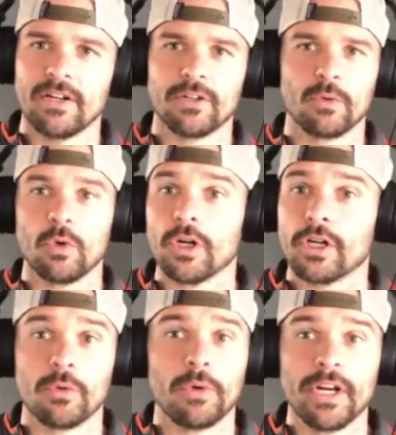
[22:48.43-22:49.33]
or work
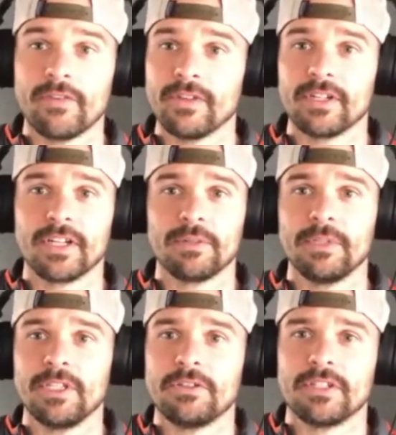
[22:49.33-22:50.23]
or whatever you're going to be
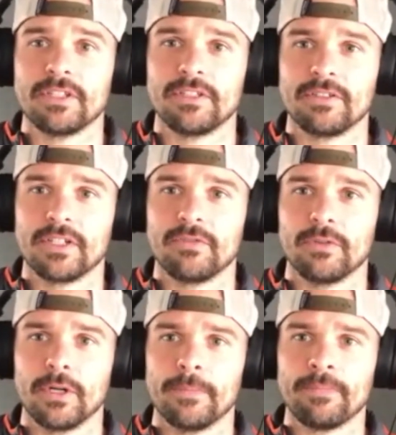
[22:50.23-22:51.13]
using the drink
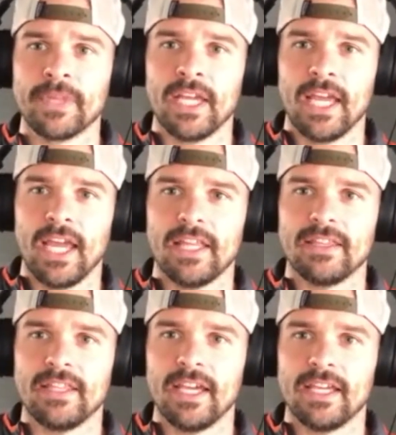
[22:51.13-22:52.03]
for, and
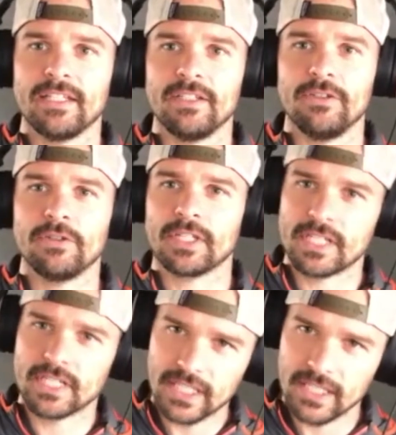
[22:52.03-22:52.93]
then you can
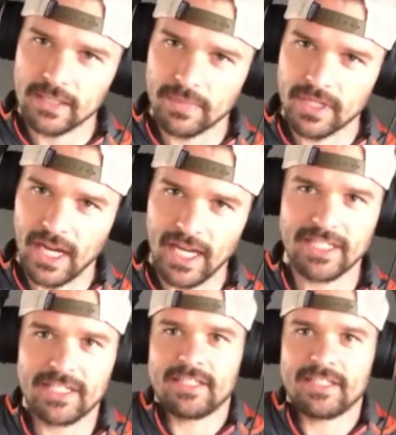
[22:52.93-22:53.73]
sleep. I just,